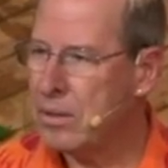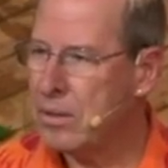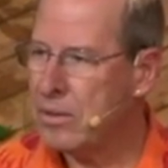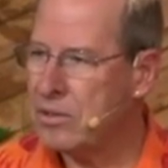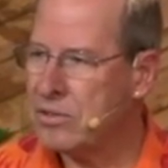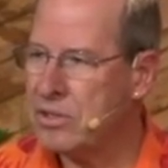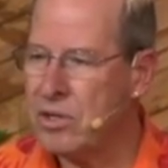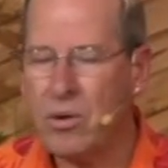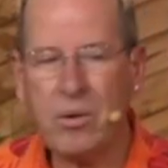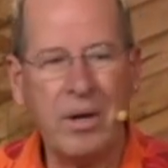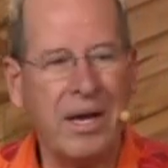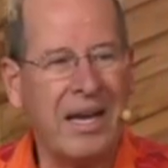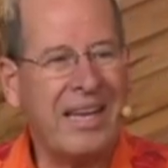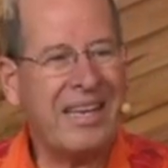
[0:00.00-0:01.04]
There's no
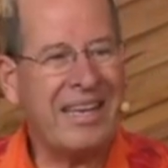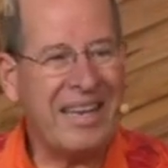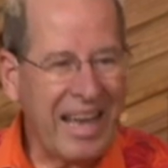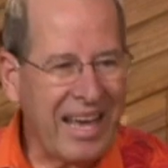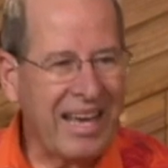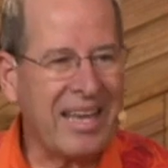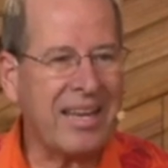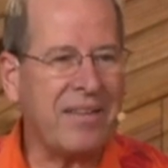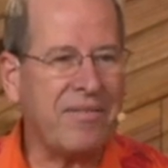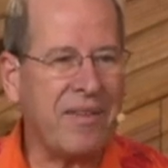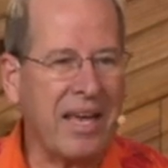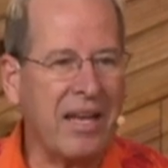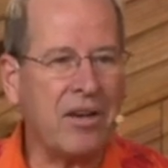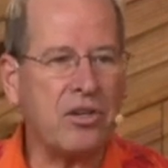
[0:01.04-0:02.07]
negative
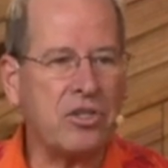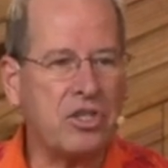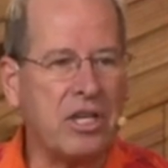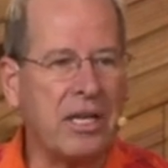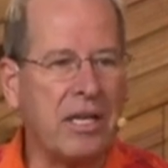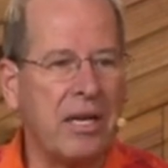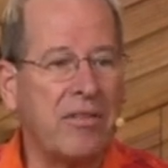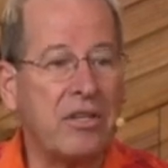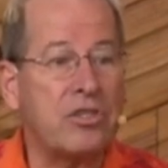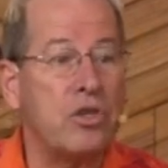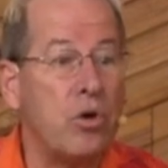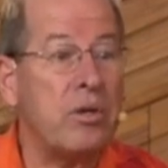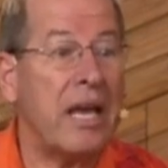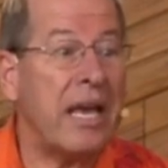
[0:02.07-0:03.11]
energy. There's no
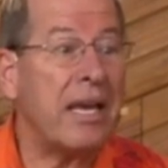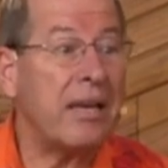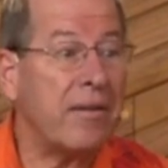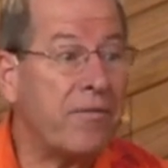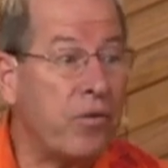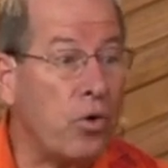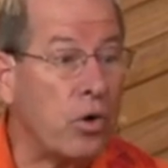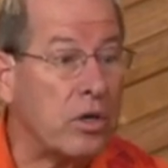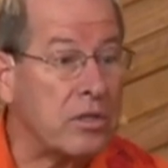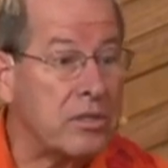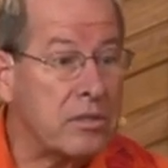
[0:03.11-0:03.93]
negative force.